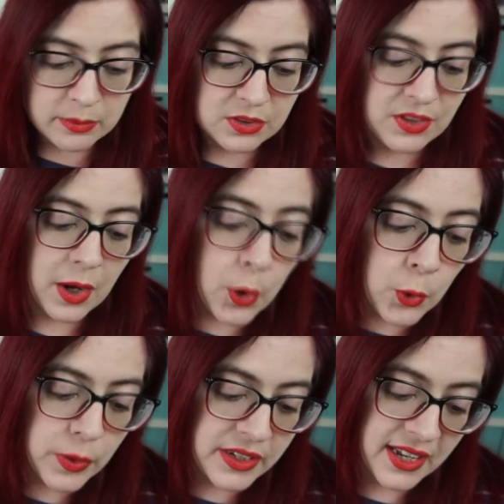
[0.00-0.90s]
so they
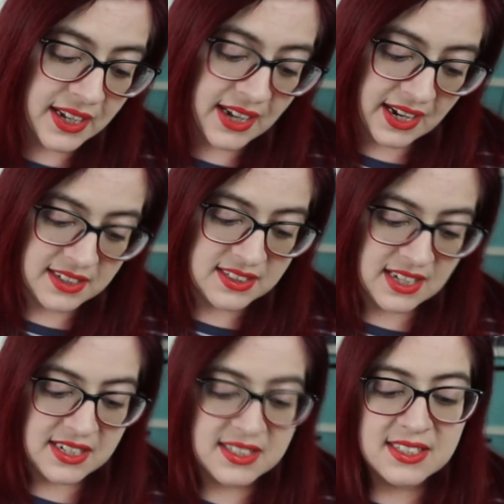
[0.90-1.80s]
opened their gates
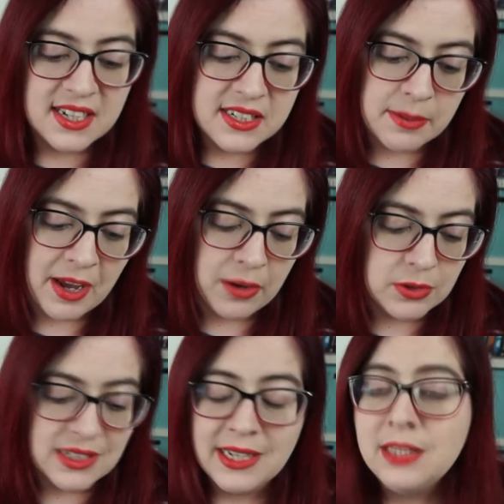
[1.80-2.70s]
and sent him
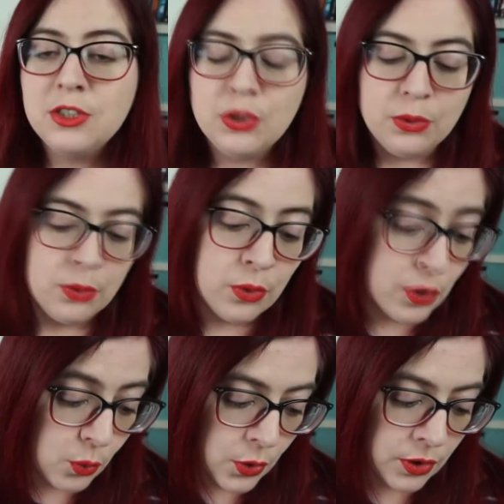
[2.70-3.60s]
out into
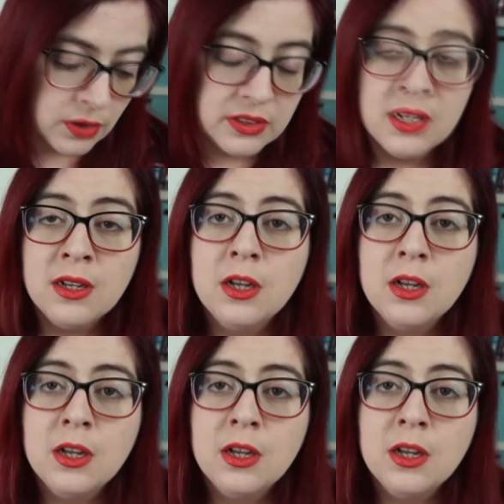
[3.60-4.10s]
the world,